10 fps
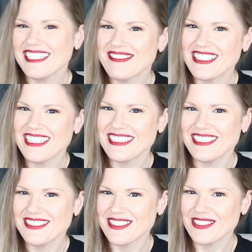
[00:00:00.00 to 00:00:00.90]
I'm kind of
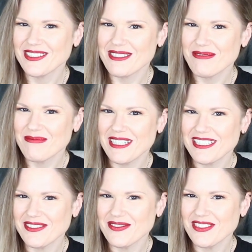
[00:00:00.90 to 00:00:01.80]
undergoing
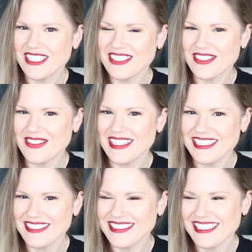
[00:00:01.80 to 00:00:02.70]
massive changes right
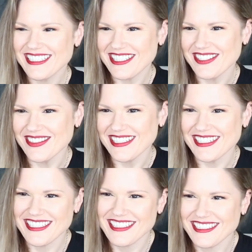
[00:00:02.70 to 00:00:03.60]
now, and so
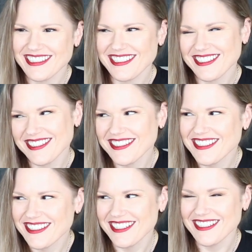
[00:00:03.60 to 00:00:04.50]
it's
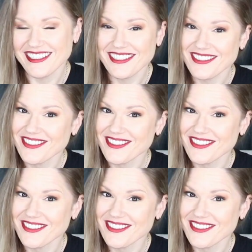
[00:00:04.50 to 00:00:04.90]
kind of like get